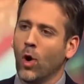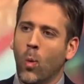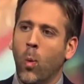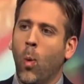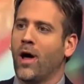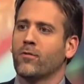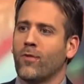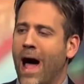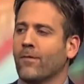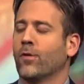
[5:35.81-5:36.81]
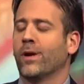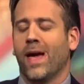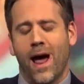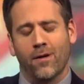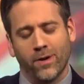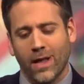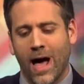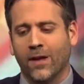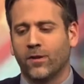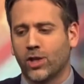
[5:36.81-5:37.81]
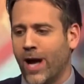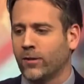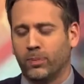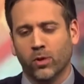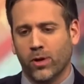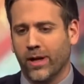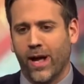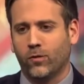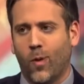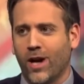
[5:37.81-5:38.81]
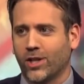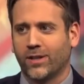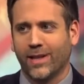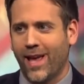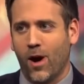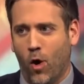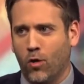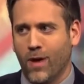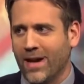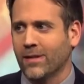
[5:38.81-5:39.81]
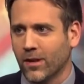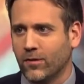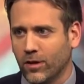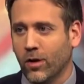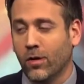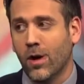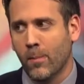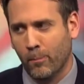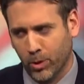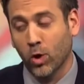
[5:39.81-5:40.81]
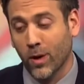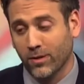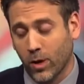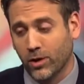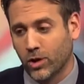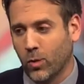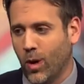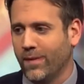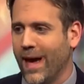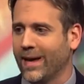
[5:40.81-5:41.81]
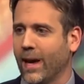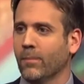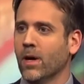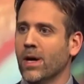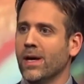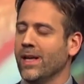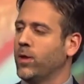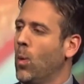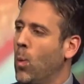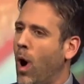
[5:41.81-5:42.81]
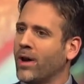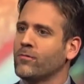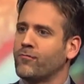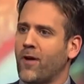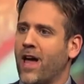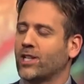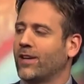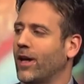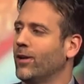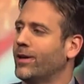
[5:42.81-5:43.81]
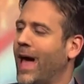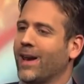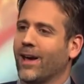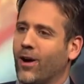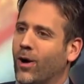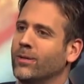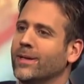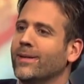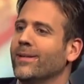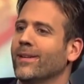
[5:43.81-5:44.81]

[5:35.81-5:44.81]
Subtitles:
The one rivalry, and I realize the Giants blew it against Washington late already this year. Blew it, though. They should have won that game. The one franchise I look at and I go,